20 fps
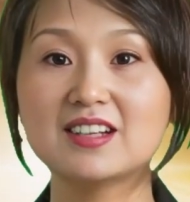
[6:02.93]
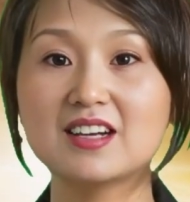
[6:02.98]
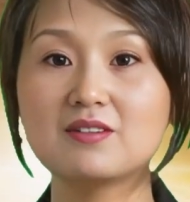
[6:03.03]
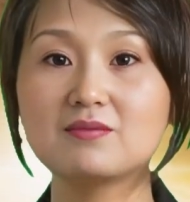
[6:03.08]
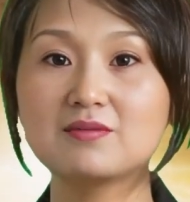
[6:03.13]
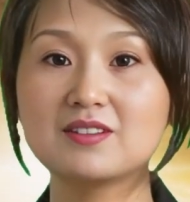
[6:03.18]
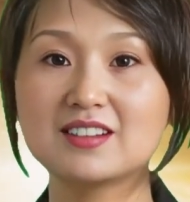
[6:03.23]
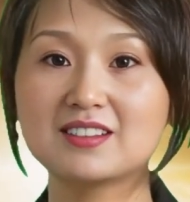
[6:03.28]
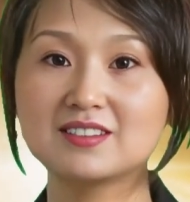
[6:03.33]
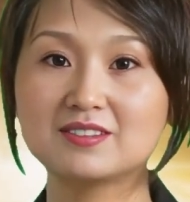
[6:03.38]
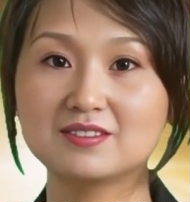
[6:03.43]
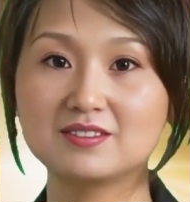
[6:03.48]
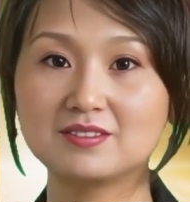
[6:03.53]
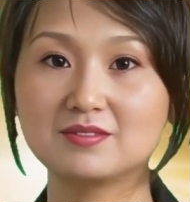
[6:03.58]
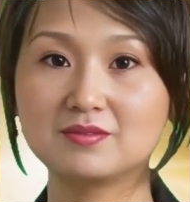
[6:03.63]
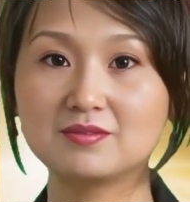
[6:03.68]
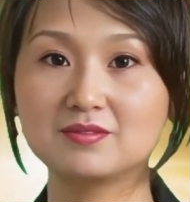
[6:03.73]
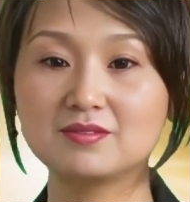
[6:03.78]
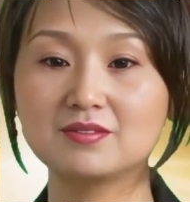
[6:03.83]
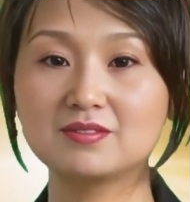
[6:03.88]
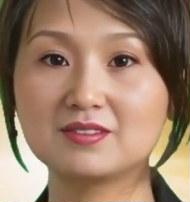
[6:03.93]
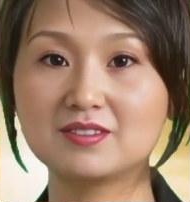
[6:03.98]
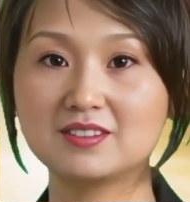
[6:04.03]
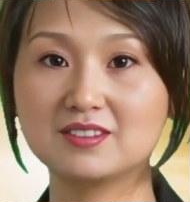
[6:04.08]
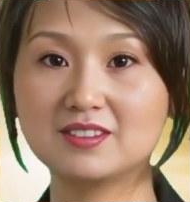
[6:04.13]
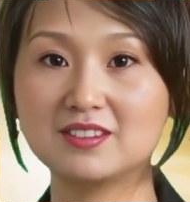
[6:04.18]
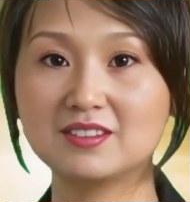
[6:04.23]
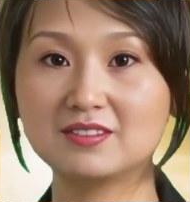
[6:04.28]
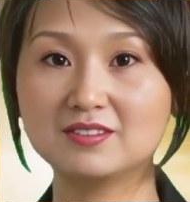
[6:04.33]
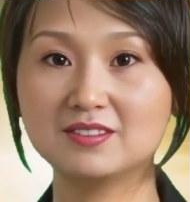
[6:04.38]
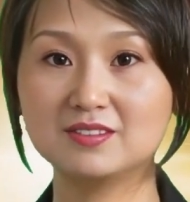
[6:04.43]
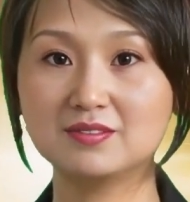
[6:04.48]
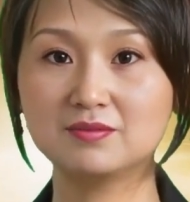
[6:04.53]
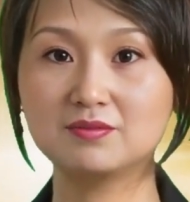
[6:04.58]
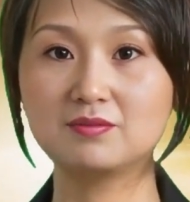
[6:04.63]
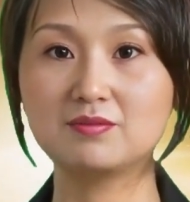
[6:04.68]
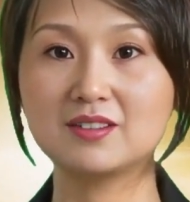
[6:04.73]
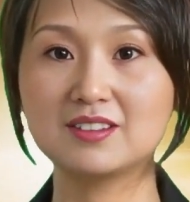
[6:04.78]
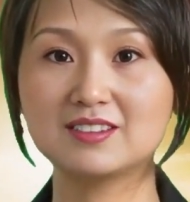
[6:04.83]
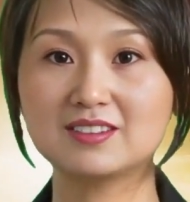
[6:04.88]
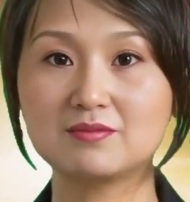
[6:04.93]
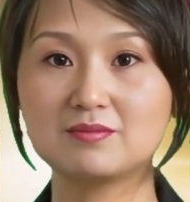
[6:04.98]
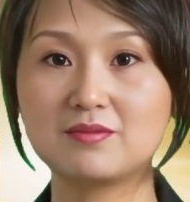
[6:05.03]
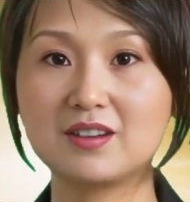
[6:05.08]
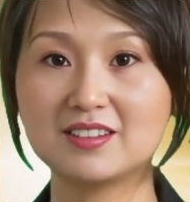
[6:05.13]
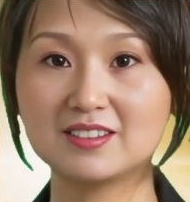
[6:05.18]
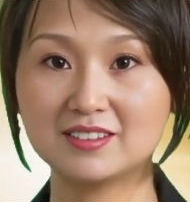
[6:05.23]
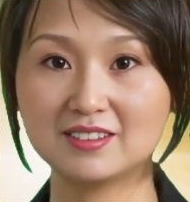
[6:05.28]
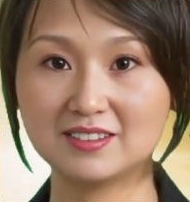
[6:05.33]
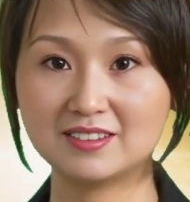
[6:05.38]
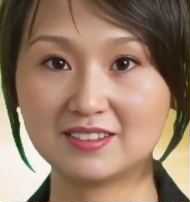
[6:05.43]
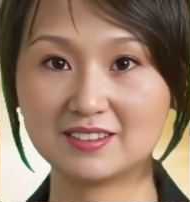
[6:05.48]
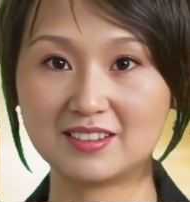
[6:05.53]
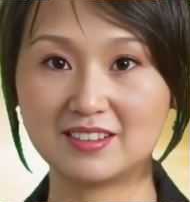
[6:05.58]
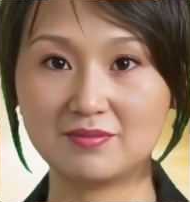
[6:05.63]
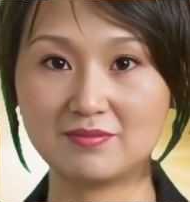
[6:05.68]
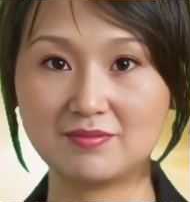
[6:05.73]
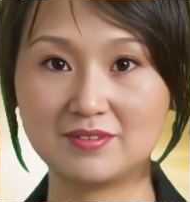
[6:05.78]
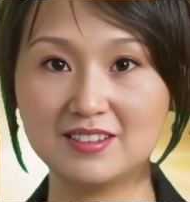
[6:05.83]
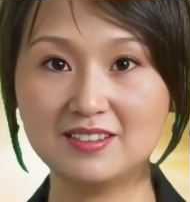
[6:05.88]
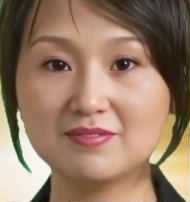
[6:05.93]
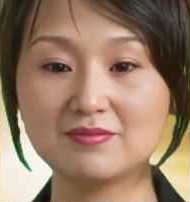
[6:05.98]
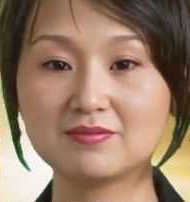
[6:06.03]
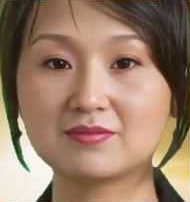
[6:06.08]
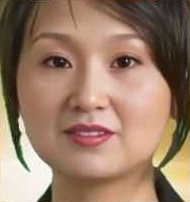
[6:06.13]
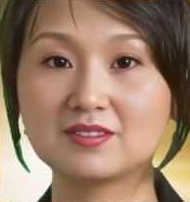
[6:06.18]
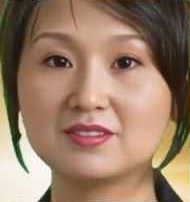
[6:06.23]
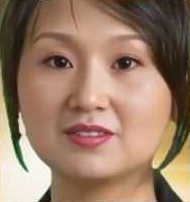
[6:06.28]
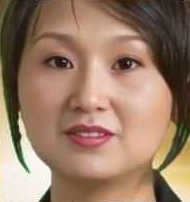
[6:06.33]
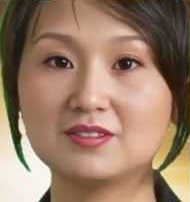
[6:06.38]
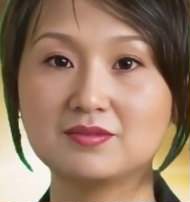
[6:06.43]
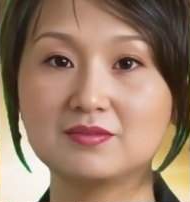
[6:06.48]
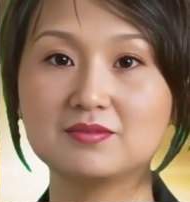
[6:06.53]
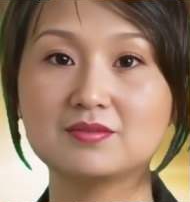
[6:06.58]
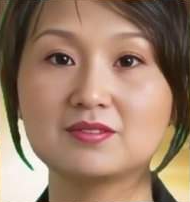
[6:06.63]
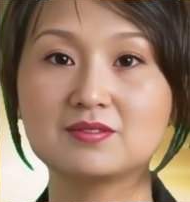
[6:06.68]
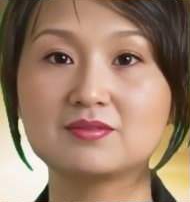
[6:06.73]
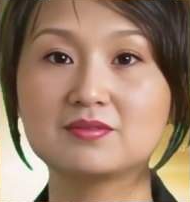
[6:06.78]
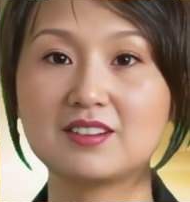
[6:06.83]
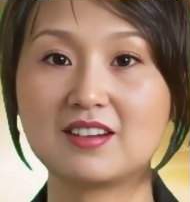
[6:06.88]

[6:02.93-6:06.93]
contract is for the purchase of several servers and tens of chips,